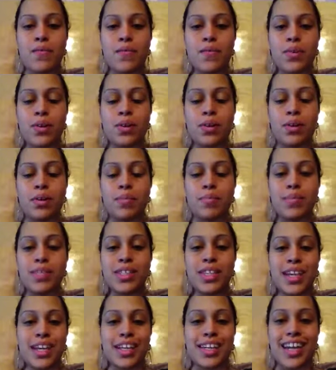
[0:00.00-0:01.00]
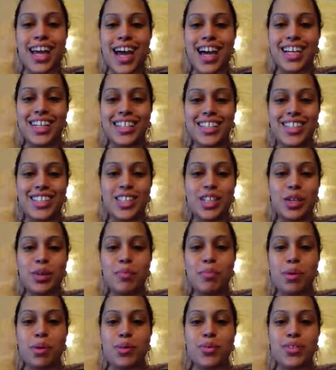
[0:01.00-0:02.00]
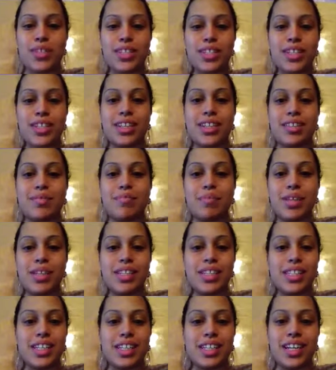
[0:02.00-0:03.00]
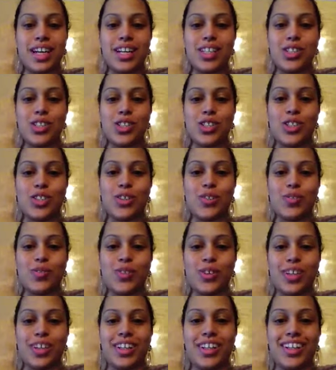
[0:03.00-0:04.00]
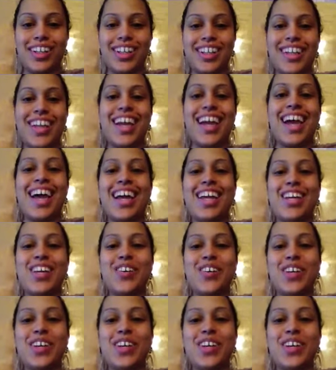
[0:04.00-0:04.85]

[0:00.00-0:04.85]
a technology person. Me and technology really don't